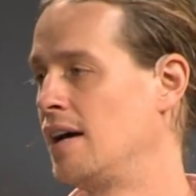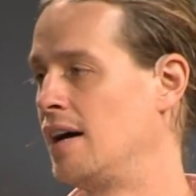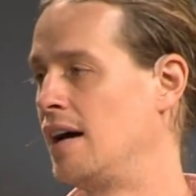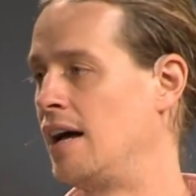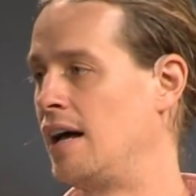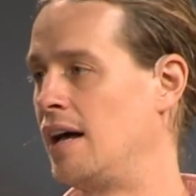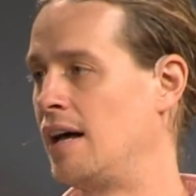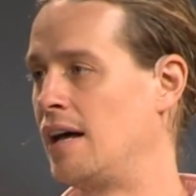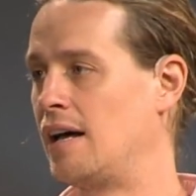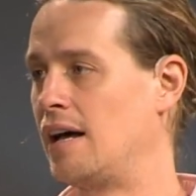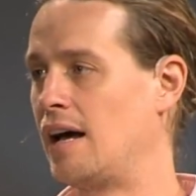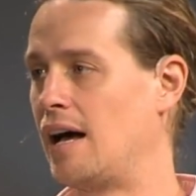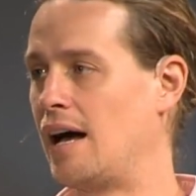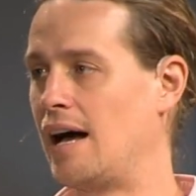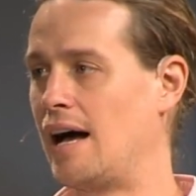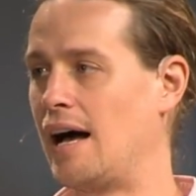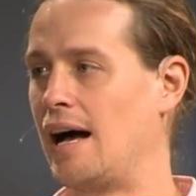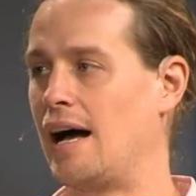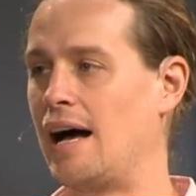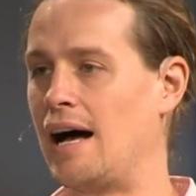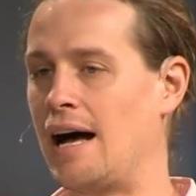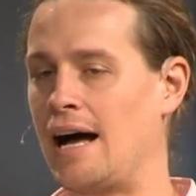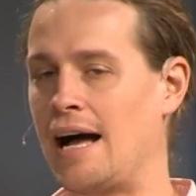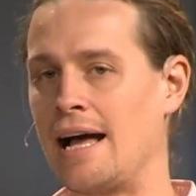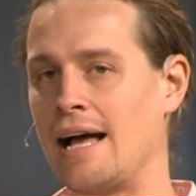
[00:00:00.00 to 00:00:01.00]

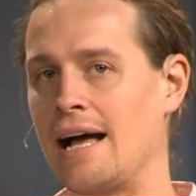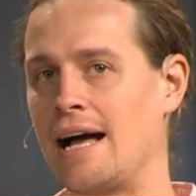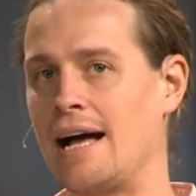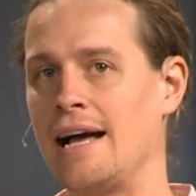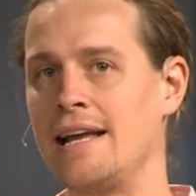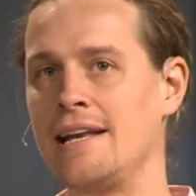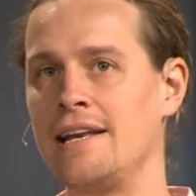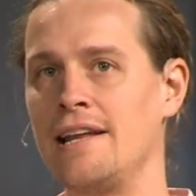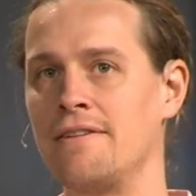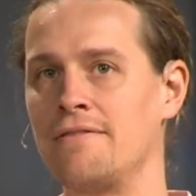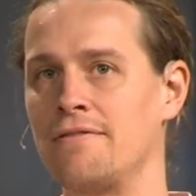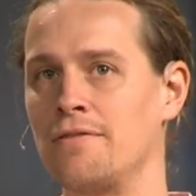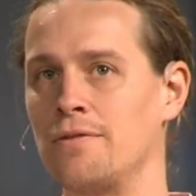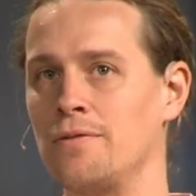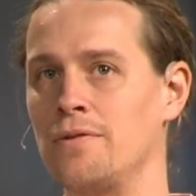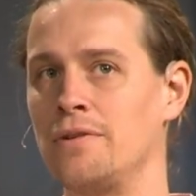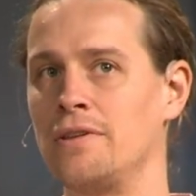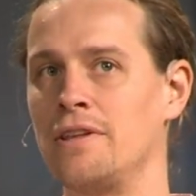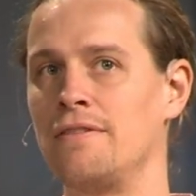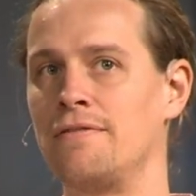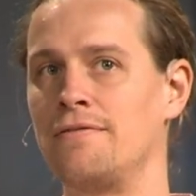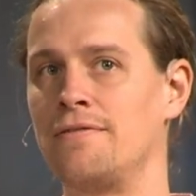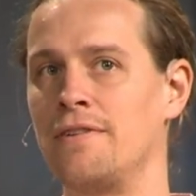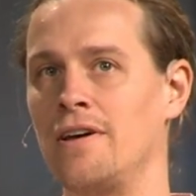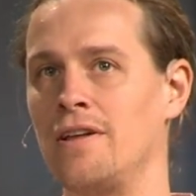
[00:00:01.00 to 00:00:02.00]
I never
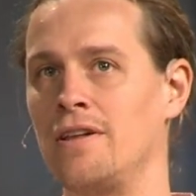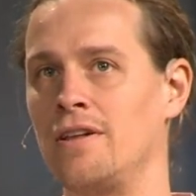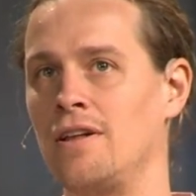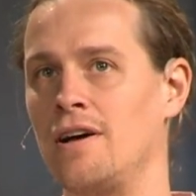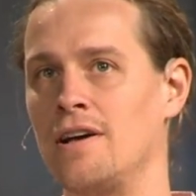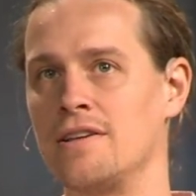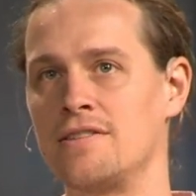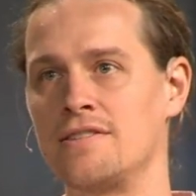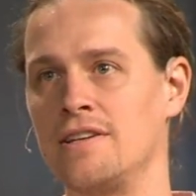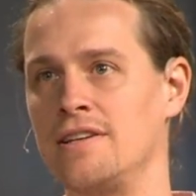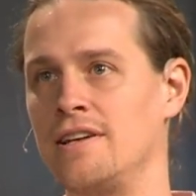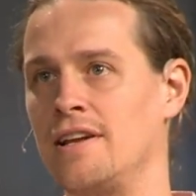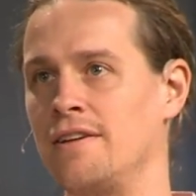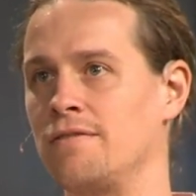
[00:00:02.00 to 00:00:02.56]
really felt lost.